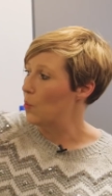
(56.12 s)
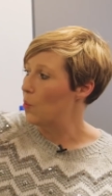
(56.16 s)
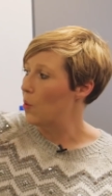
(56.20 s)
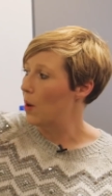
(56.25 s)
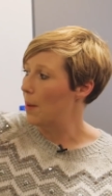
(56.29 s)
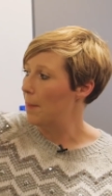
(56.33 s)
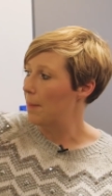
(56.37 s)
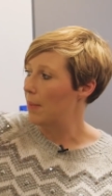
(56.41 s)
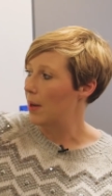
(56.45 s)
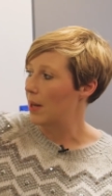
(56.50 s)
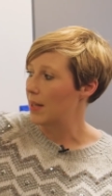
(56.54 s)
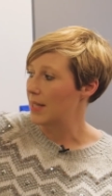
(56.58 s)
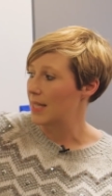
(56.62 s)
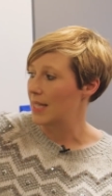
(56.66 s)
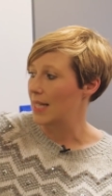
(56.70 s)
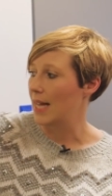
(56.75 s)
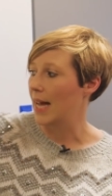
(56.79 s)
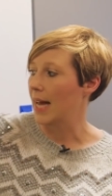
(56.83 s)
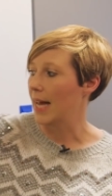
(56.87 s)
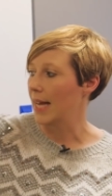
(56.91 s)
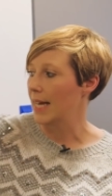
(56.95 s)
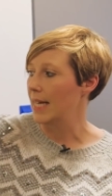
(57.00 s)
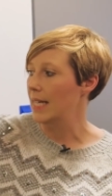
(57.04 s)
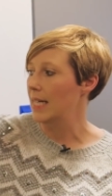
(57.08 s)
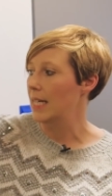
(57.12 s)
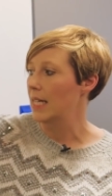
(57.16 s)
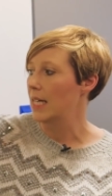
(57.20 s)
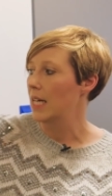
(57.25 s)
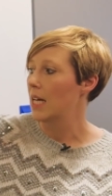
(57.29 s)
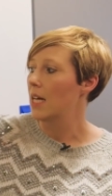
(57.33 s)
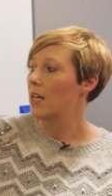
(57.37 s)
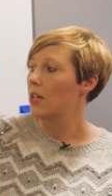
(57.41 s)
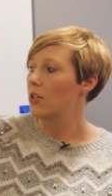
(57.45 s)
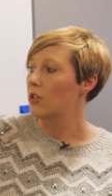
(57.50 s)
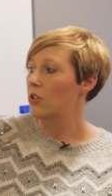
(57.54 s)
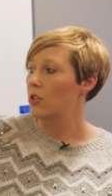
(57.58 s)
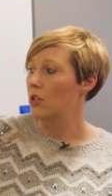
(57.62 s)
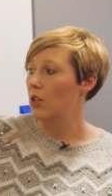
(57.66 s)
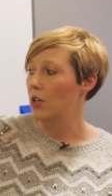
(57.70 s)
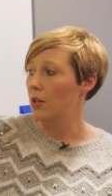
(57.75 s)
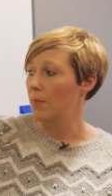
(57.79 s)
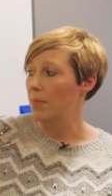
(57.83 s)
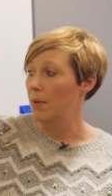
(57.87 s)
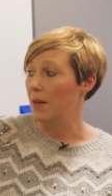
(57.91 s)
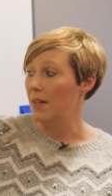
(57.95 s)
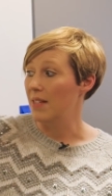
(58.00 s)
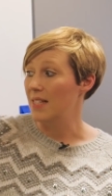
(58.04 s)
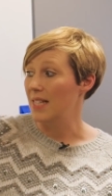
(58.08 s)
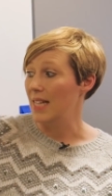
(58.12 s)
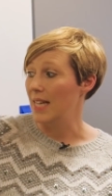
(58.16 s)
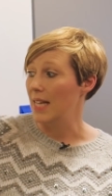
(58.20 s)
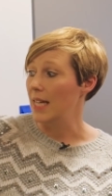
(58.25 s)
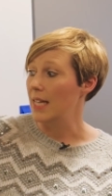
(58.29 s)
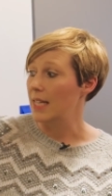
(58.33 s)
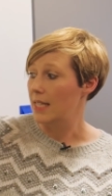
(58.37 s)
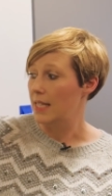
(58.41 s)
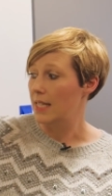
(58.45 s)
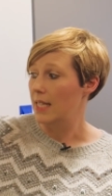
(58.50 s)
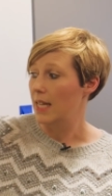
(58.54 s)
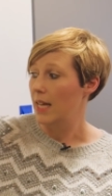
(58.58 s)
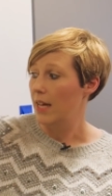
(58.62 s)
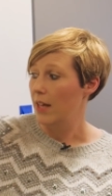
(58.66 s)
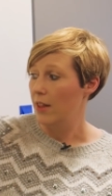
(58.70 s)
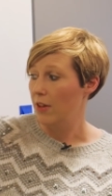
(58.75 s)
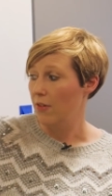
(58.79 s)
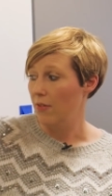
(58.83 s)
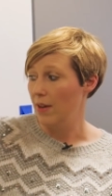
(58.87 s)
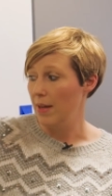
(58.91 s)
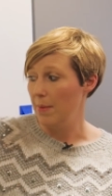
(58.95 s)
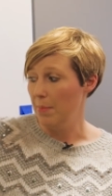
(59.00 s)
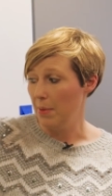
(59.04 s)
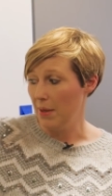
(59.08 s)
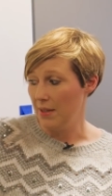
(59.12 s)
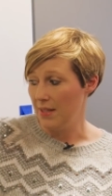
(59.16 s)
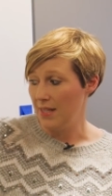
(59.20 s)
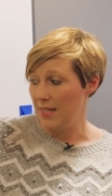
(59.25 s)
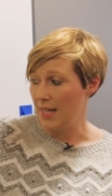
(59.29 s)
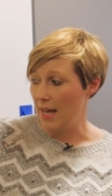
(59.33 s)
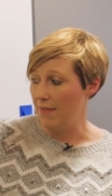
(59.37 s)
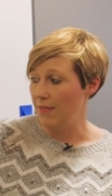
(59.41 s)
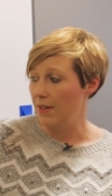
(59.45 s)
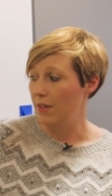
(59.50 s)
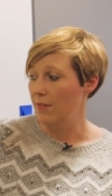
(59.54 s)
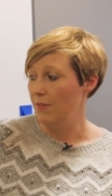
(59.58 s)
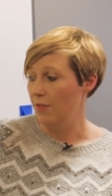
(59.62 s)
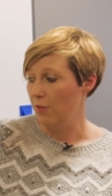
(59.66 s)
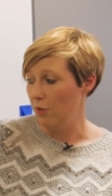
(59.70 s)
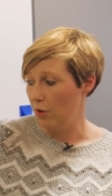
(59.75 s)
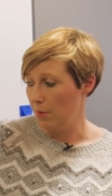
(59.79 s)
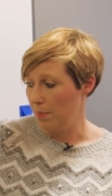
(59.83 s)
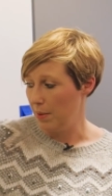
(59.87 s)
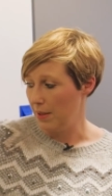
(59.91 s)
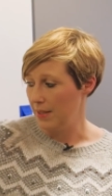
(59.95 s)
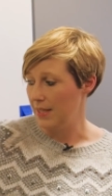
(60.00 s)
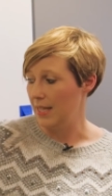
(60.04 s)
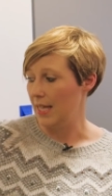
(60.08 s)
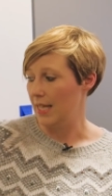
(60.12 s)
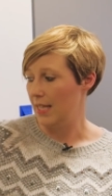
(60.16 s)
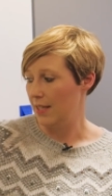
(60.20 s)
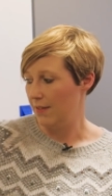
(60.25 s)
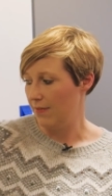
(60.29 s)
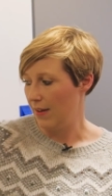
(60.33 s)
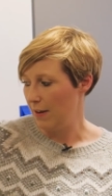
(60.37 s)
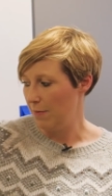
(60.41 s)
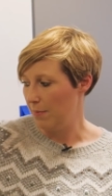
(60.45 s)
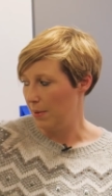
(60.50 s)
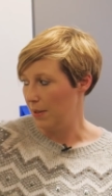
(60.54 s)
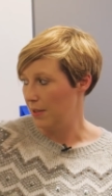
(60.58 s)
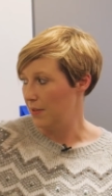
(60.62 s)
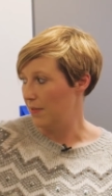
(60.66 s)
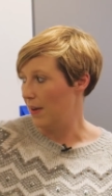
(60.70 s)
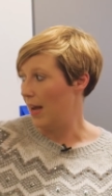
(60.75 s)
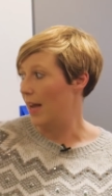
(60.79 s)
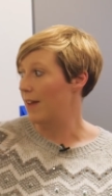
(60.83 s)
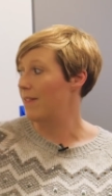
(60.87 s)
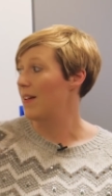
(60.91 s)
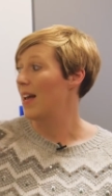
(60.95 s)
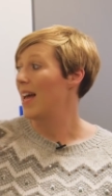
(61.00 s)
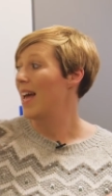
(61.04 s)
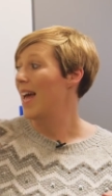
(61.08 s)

1 plus 9, 2 plus 8, 3 plus 7, 4 plus 6, 5 plus 5,